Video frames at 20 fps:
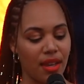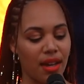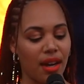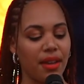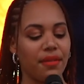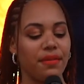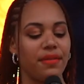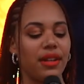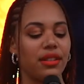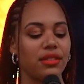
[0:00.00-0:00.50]

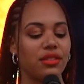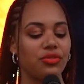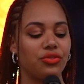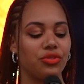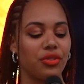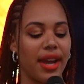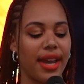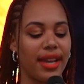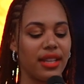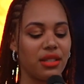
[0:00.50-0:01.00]
I felt
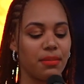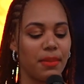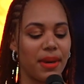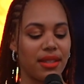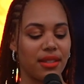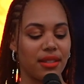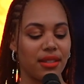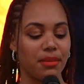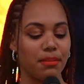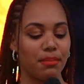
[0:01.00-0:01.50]
drained by
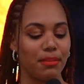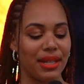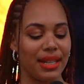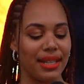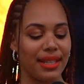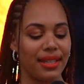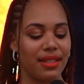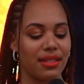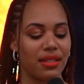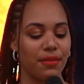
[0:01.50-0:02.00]
the
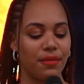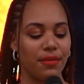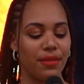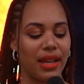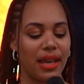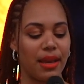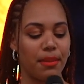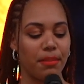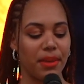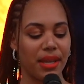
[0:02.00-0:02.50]
complete
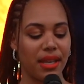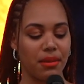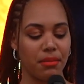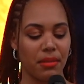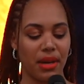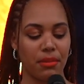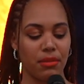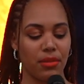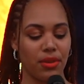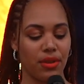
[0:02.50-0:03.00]
flip in
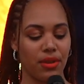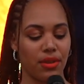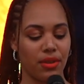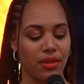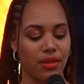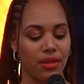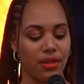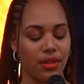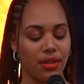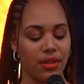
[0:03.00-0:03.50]
my
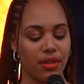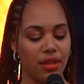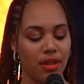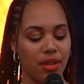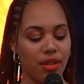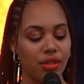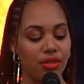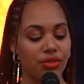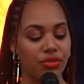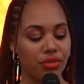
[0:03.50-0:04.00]
mood,
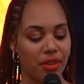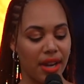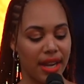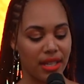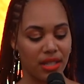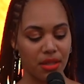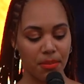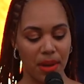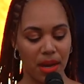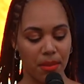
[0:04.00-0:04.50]

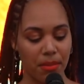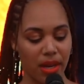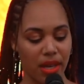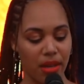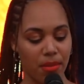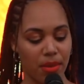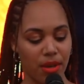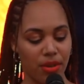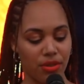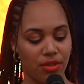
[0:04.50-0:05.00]
drained by my
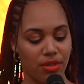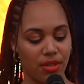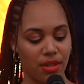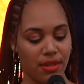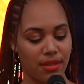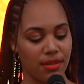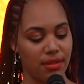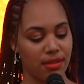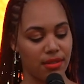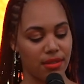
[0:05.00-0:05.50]

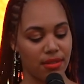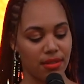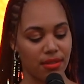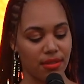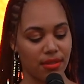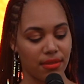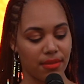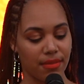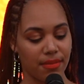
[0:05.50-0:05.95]
emotions.